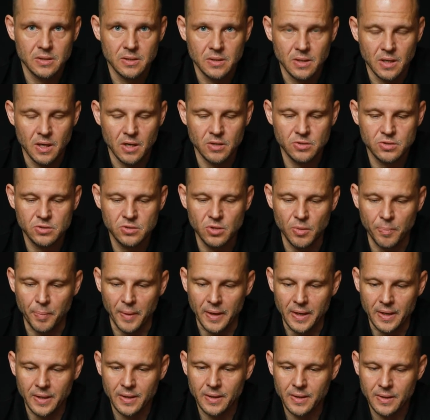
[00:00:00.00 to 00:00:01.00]
How
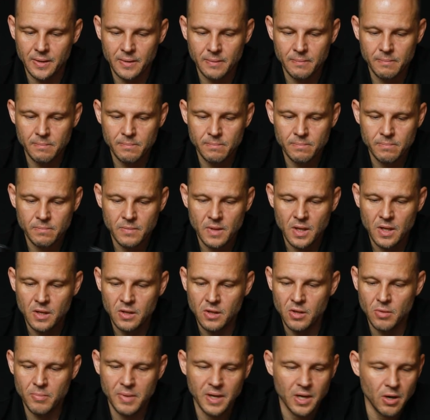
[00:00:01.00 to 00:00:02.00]
stupid.
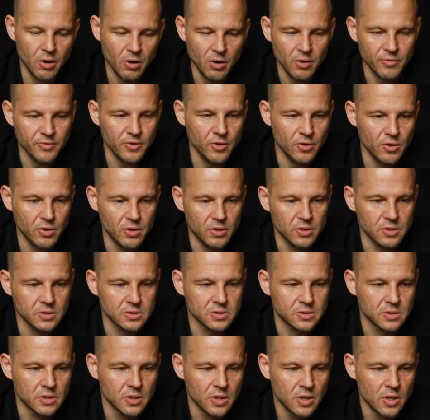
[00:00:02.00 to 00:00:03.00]
You make all of
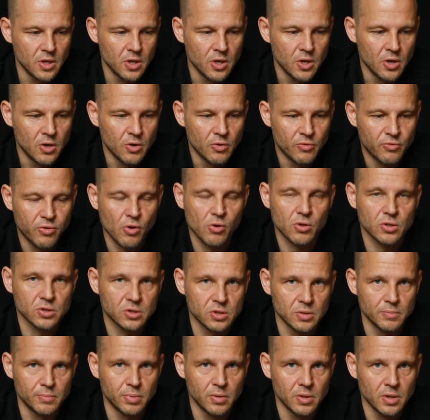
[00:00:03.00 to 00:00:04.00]
yours
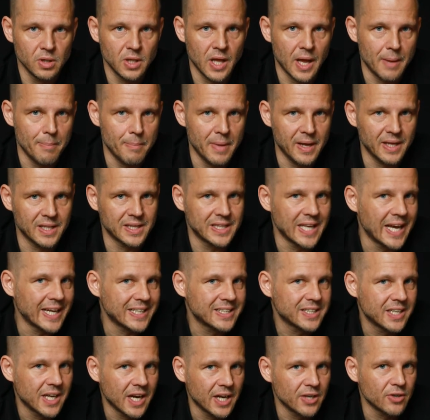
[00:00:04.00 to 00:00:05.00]
focusable and make
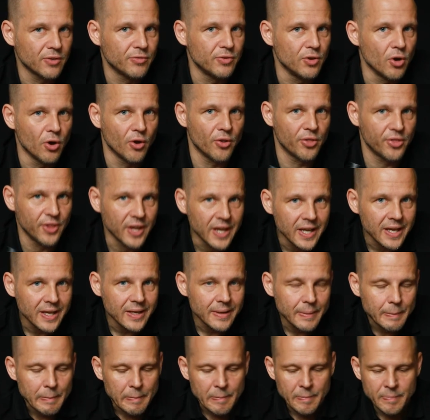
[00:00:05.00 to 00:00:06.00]
that kind of your
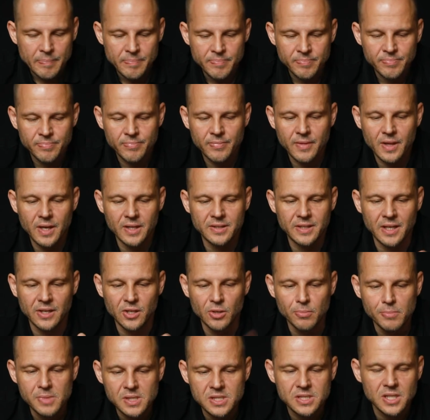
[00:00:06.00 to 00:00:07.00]
thing, and then
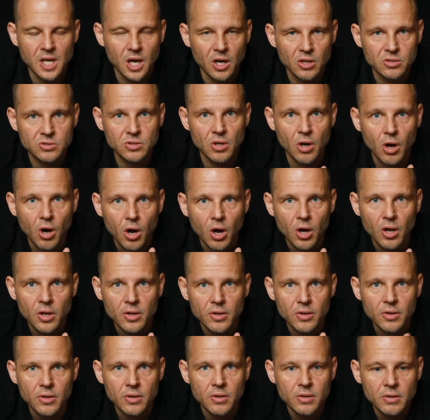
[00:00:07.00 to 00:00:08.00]
you miss out
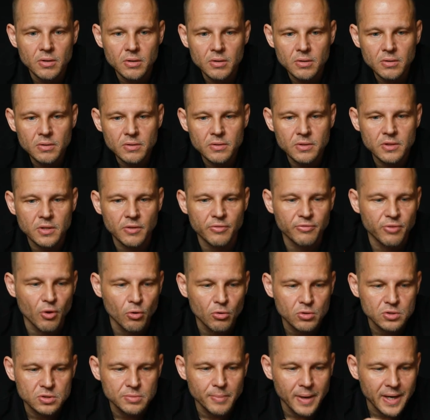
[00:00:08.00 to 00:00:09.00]
on the
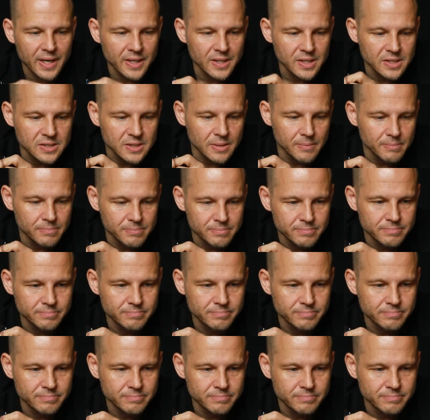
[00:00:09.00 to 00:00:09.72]
focus mechanism.